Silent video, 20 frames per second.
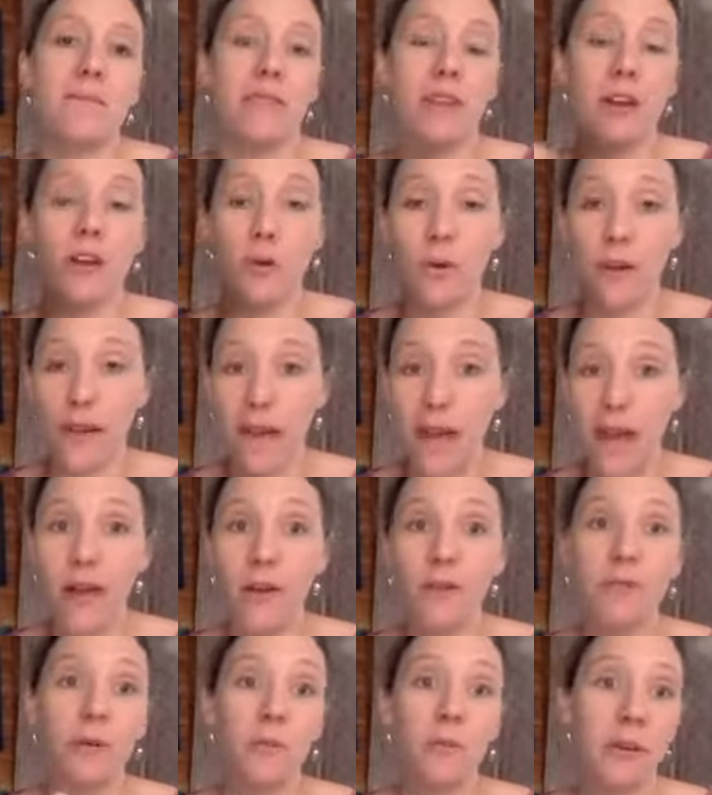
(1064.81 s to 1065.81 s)
they're going
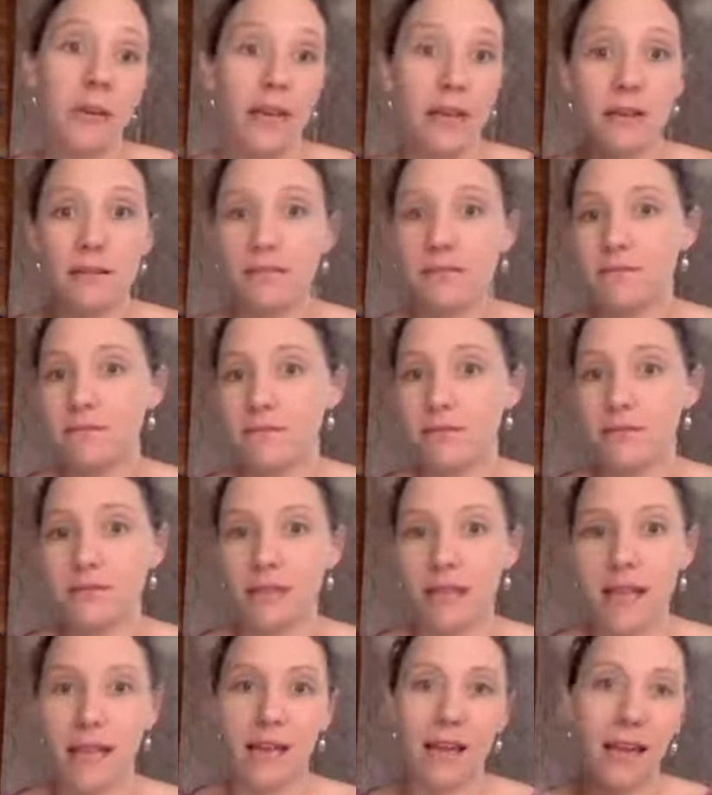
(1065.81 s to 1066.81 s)
out, they're picking
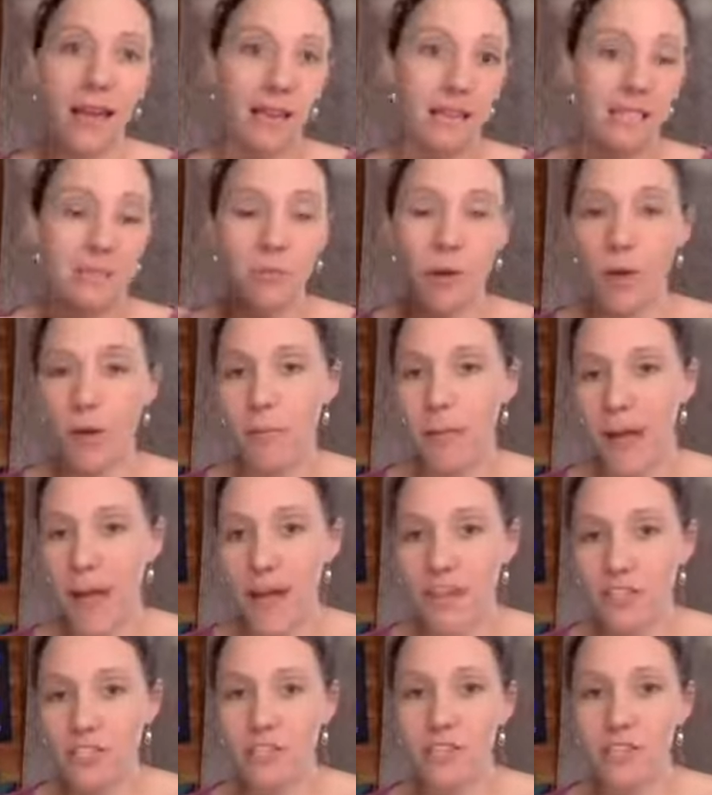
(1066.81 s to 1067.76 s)
like a small batch.